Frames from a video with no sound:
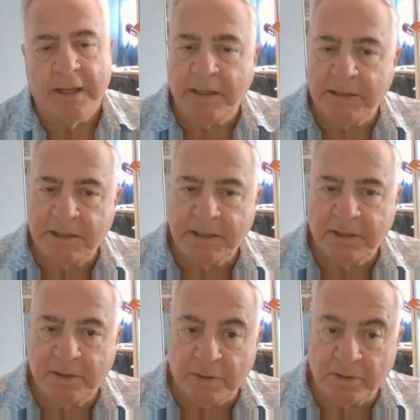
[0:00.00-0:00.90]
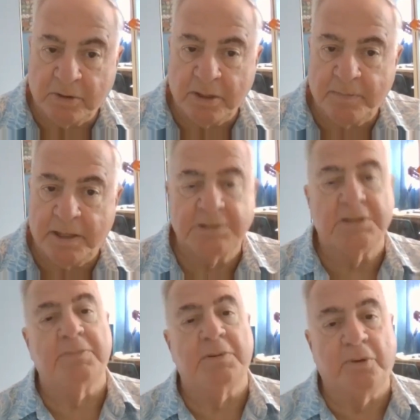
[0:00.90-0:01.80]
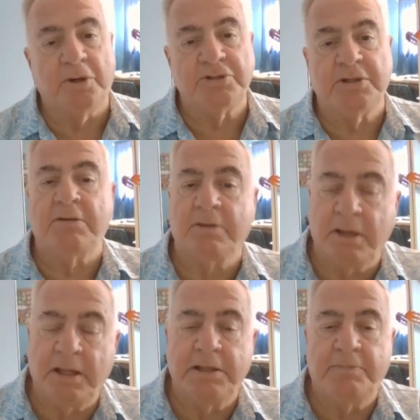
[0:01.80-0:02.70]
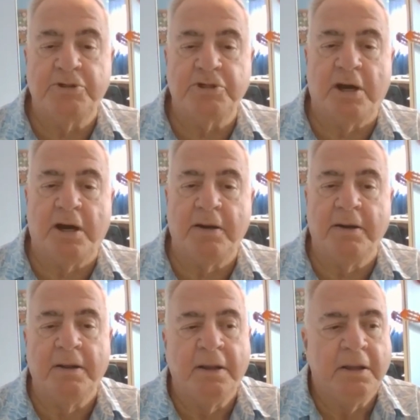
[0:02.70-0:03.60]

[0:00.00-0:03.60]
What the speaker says: anything you want to talk about except abortion, I'll gladly put you on.